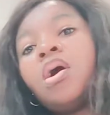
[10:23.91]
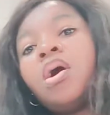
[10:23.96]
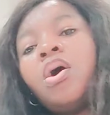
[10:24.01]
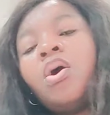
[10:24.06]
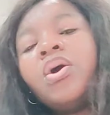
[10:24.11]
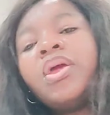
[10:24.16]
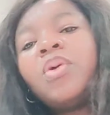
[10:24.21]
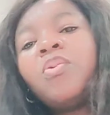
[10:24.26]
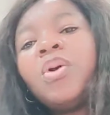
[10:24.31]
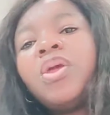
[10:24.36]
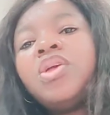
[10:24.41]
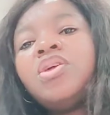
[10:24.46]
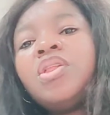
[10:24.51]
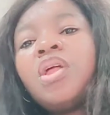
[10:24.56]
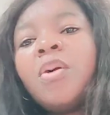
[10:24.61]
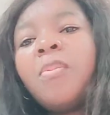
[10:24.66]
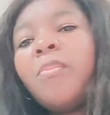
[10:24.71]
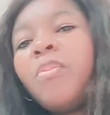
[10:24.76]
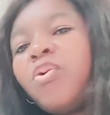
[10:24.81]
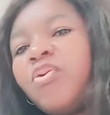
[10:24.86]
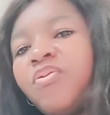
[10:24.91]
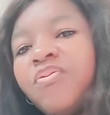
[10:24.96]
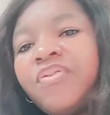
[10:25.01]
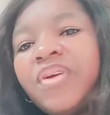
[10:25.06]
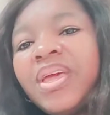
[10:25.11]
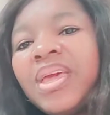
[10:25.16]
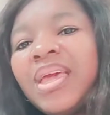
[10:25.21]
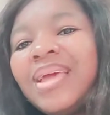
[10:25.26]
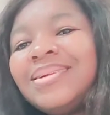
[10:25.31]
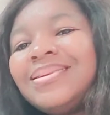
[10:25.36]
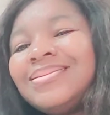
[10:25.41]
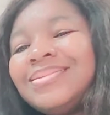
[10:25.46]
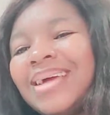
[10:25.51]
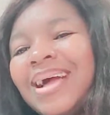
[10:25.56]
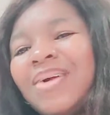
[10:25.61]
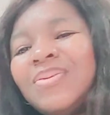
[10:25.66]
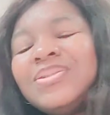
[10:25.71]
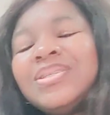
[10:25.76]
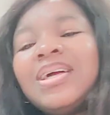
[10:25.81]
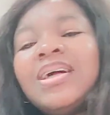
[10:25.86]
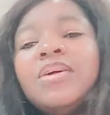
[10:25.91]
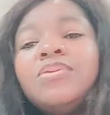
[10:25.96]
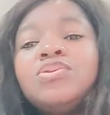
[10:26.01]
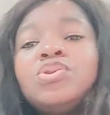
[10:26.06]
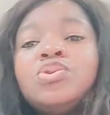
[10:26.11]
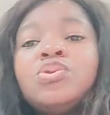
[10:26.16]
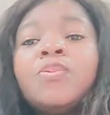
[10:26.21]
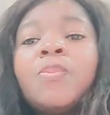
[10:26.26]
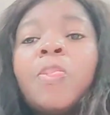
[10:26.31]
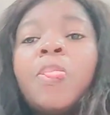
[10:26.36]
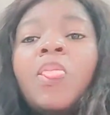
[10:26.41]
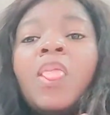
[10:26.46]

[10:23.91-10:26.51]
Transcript: Okay, when you now move again down down to